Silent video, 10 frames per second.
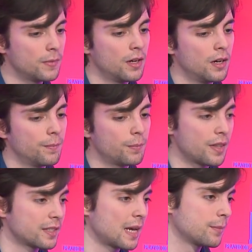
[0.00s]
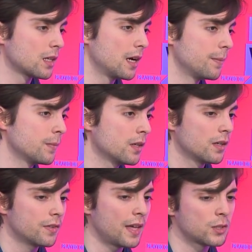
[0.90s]
But at the same time,
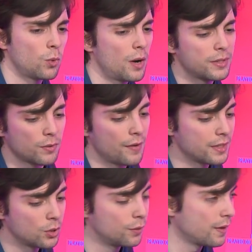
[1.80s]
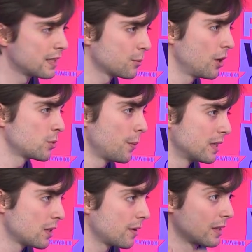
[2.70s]
that's why we sort of have this two-phase approach where
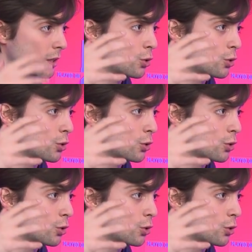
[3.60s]
we're developing the